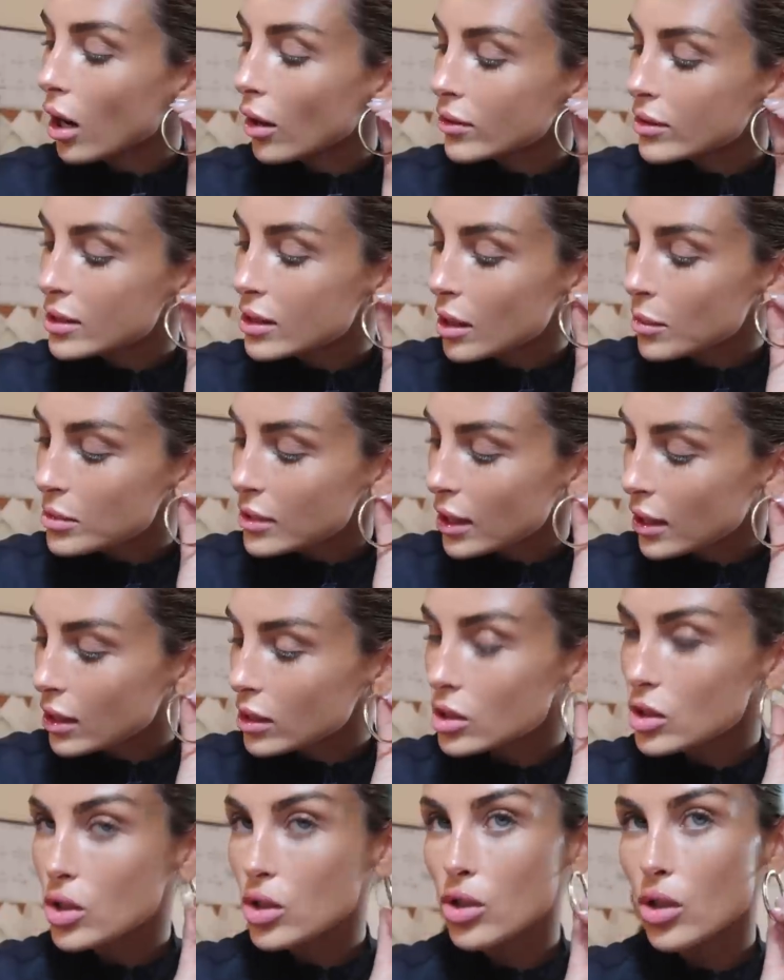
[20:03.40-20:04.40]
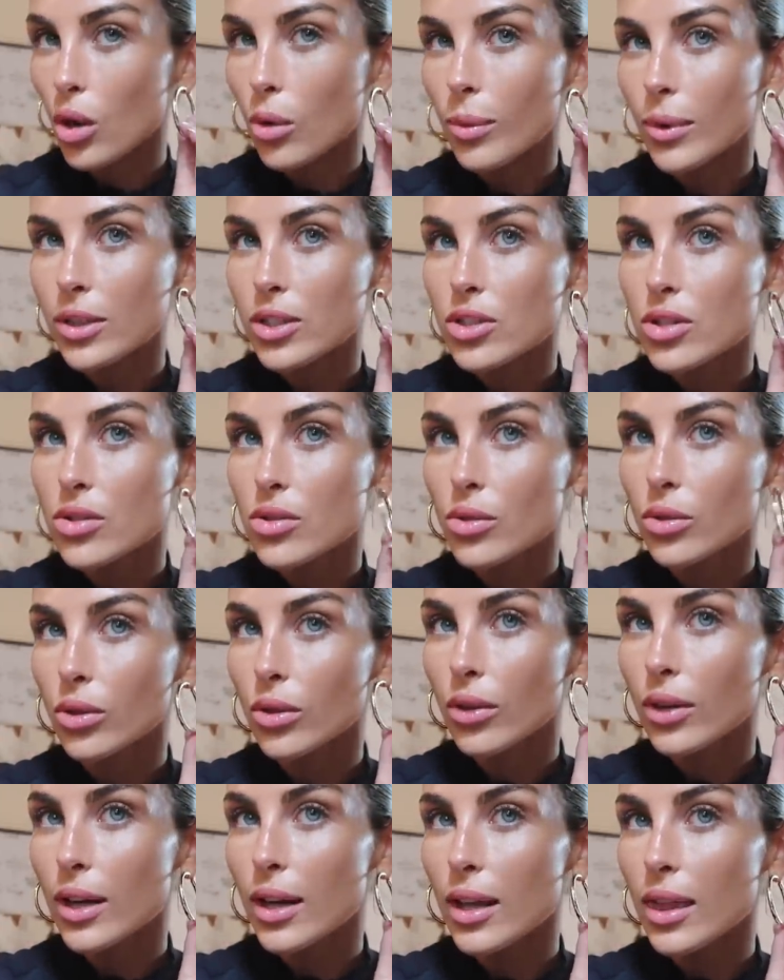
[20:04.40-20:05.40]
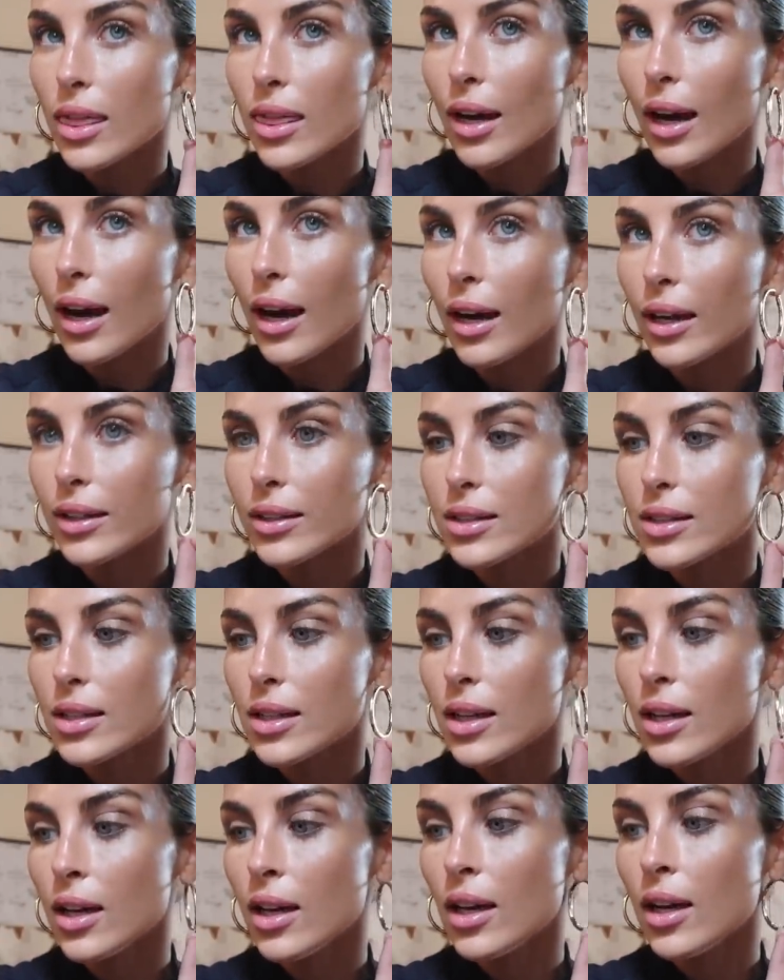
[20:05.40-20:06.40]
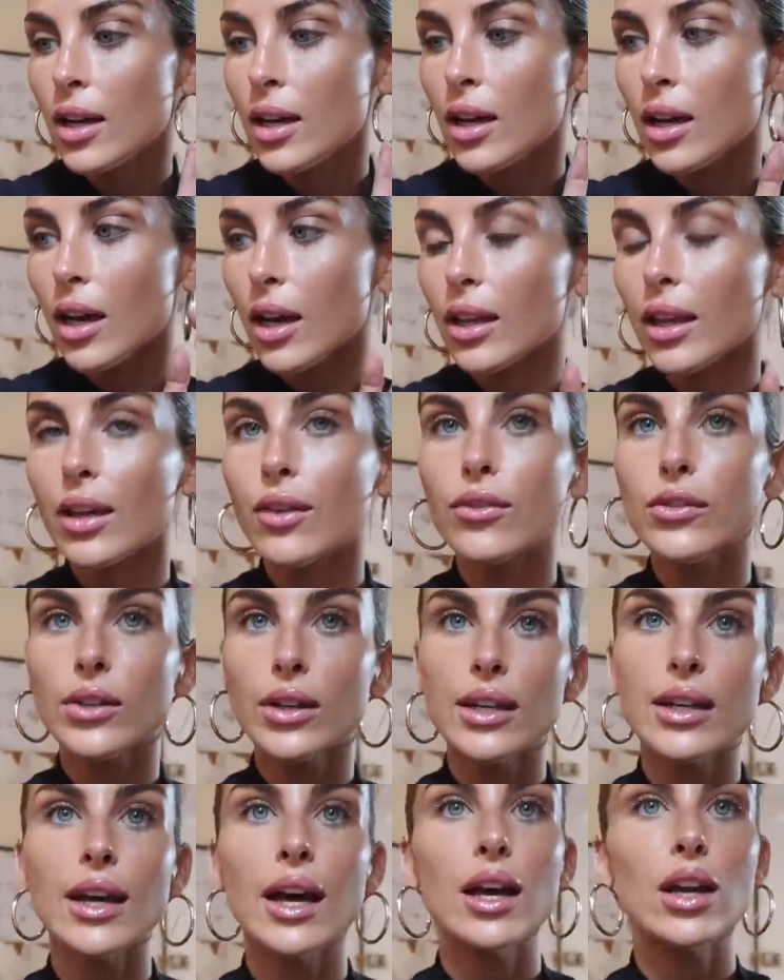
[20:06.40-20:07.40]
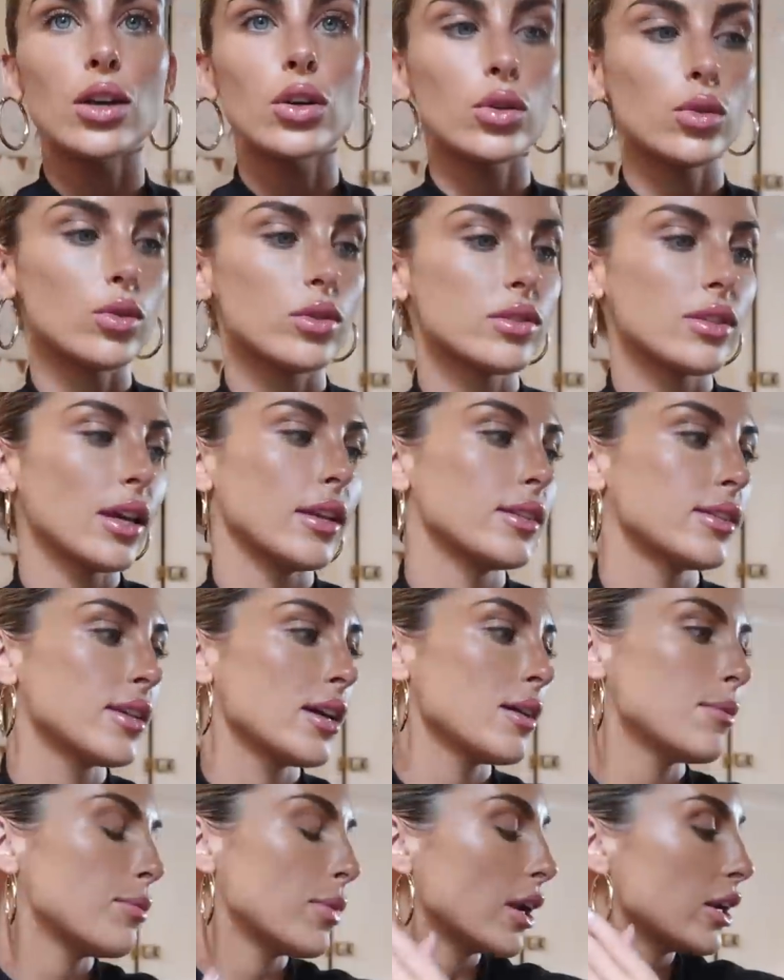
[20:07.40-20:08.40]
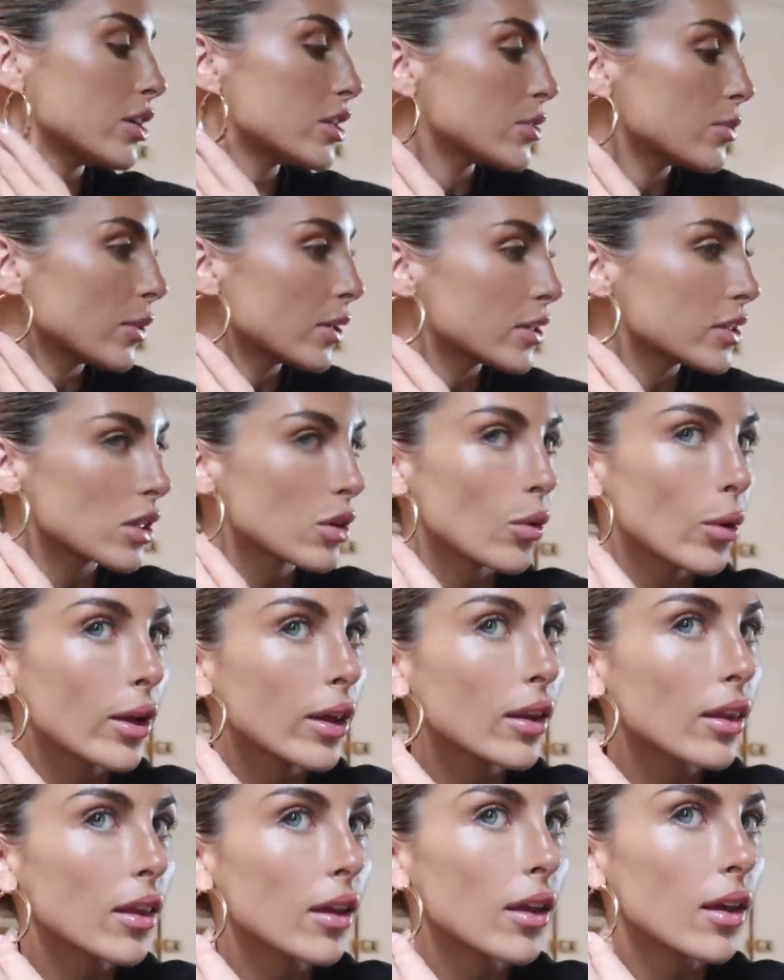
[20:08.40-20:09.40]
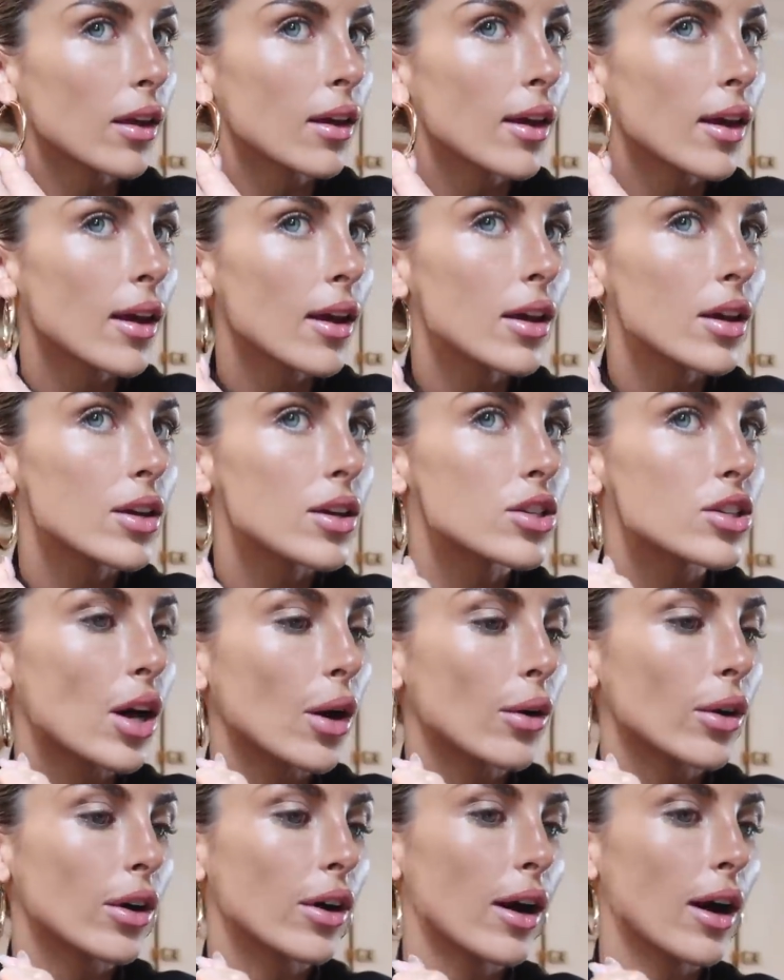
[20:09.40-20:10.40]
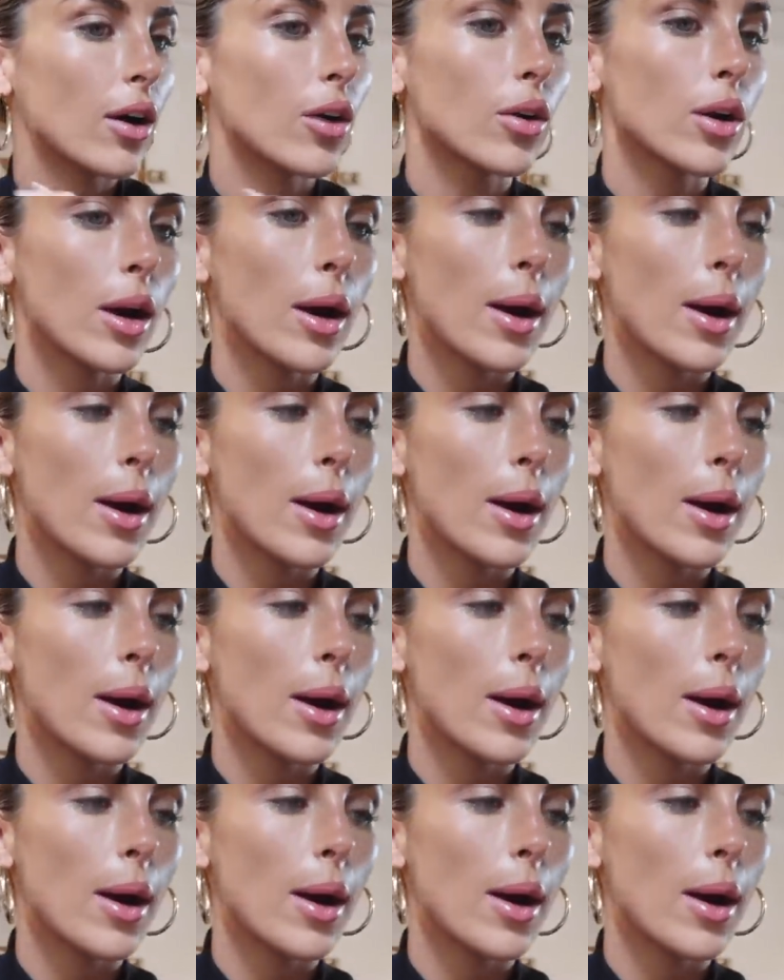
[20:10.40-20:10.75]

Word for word: Oftentimes, I get so much jewelry that I, like, forget who sends it, but I just wanted to quickly shout her out.